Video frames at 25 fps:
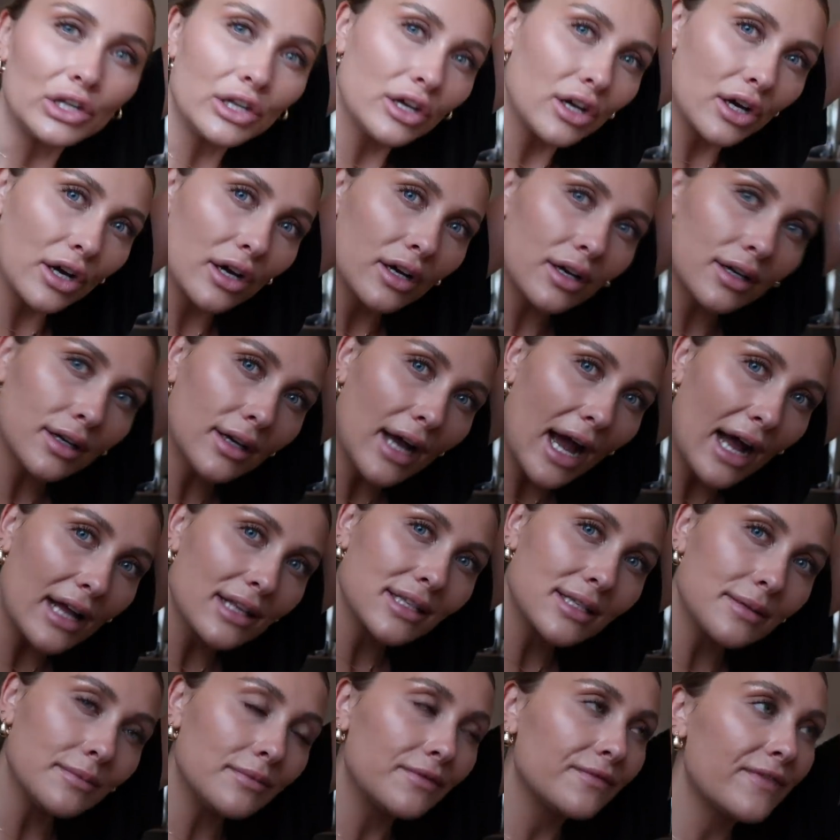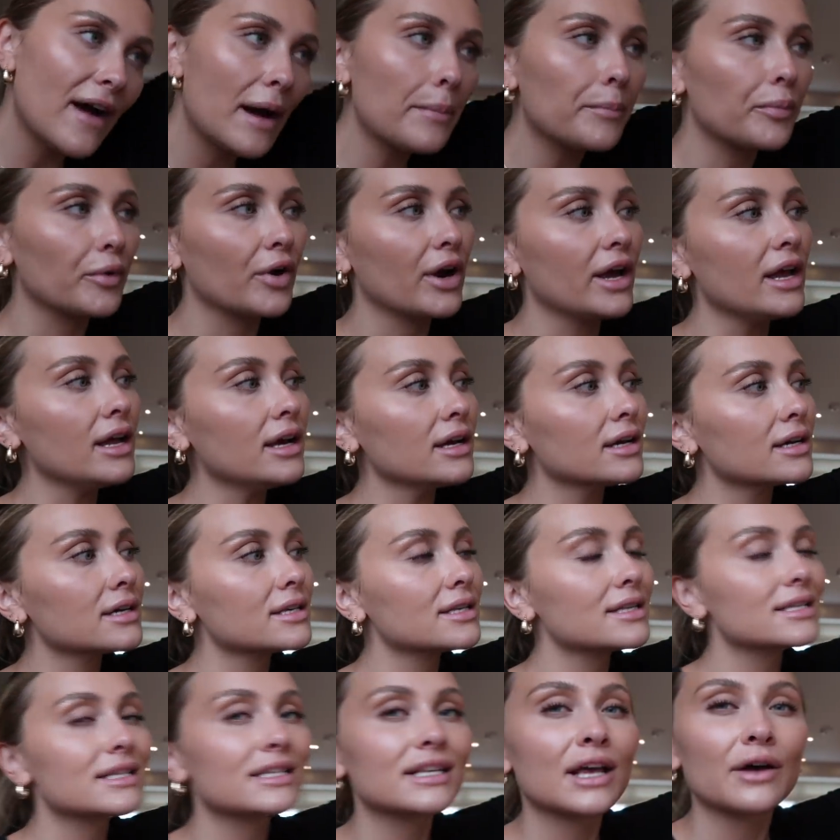look at some
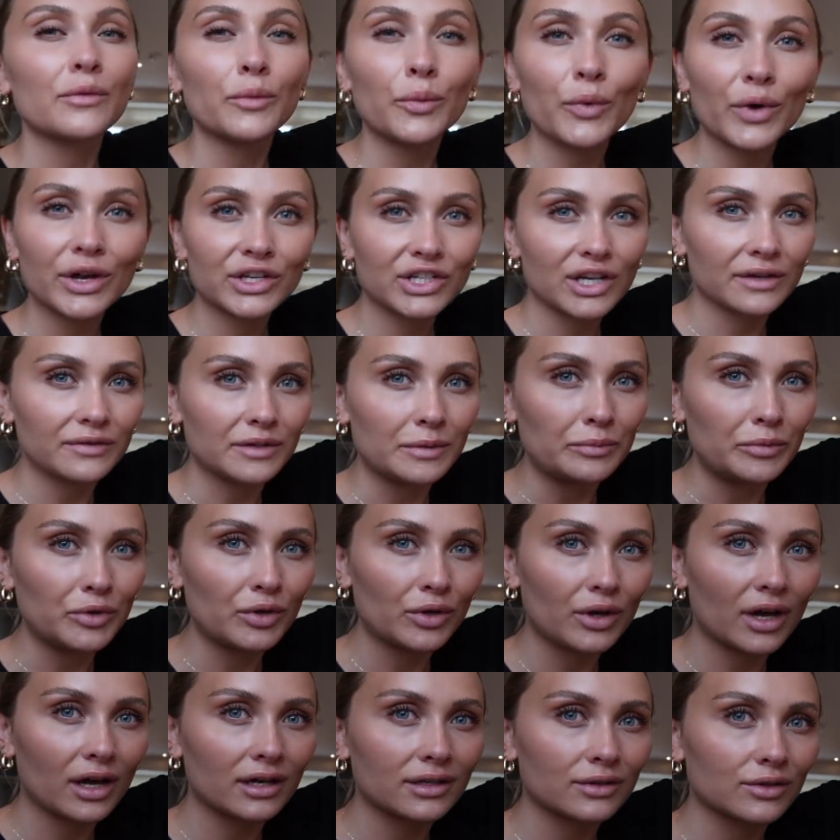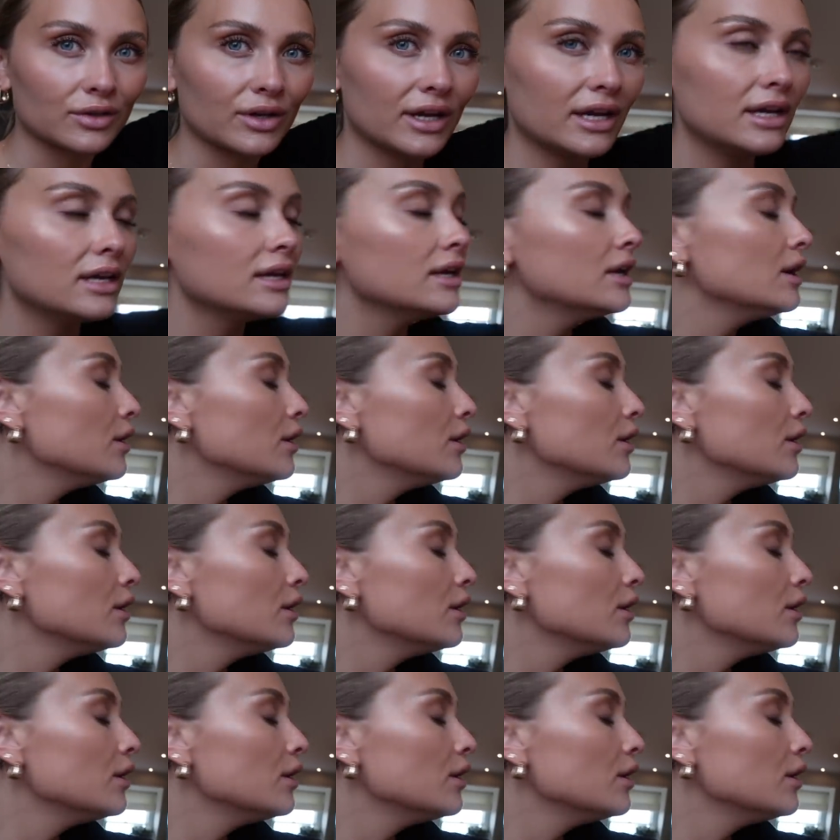fabrics, which have some beautiful colours on it,